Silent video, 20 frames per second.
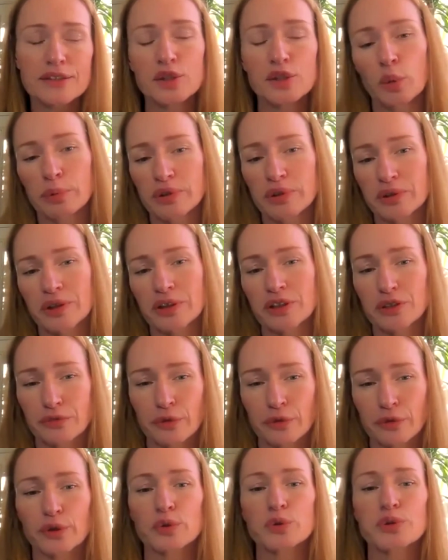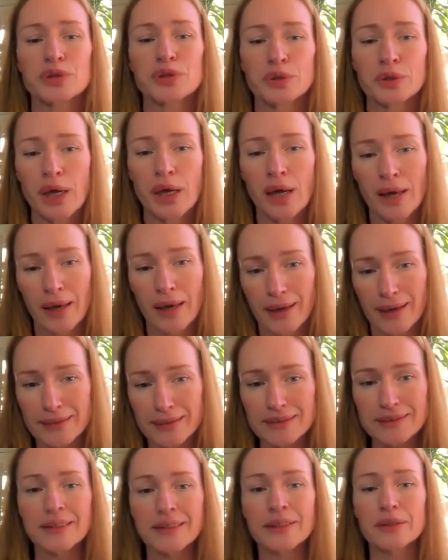opportunity for you to
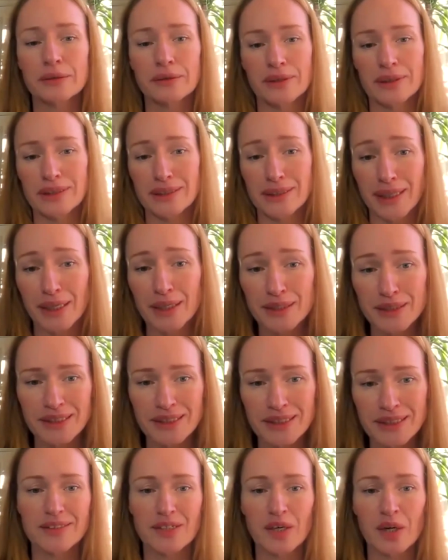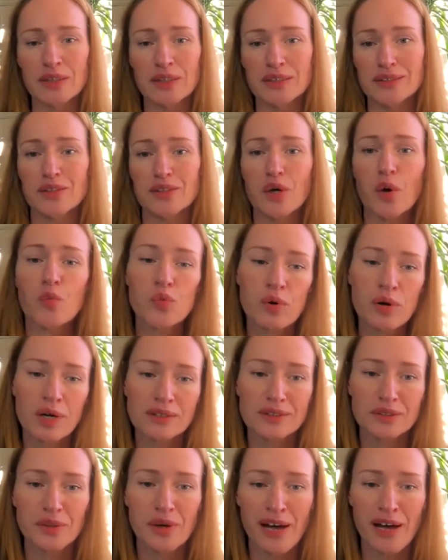synchronously discuss
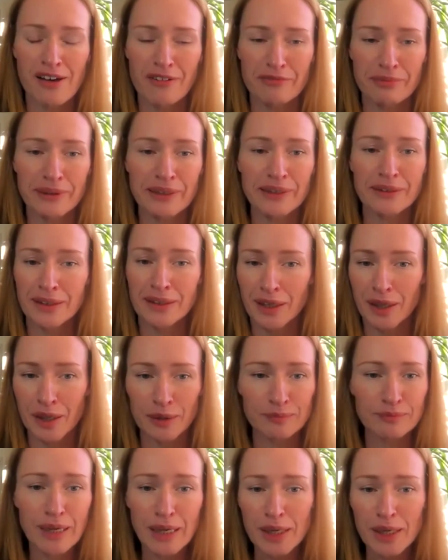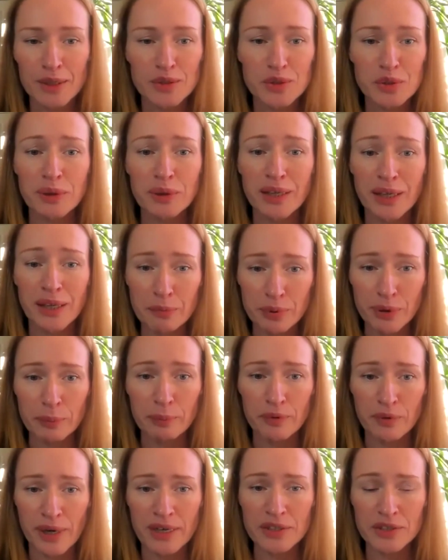what you have been doing in
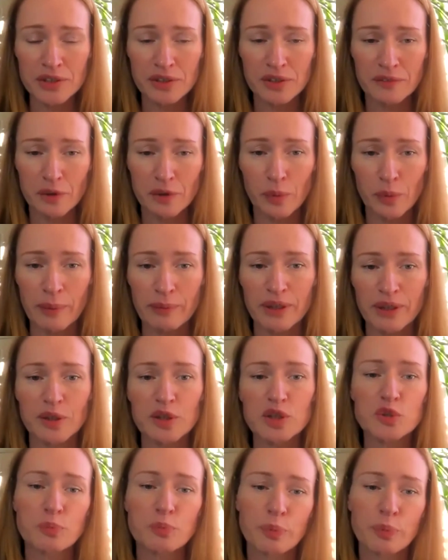preparation of the webinars.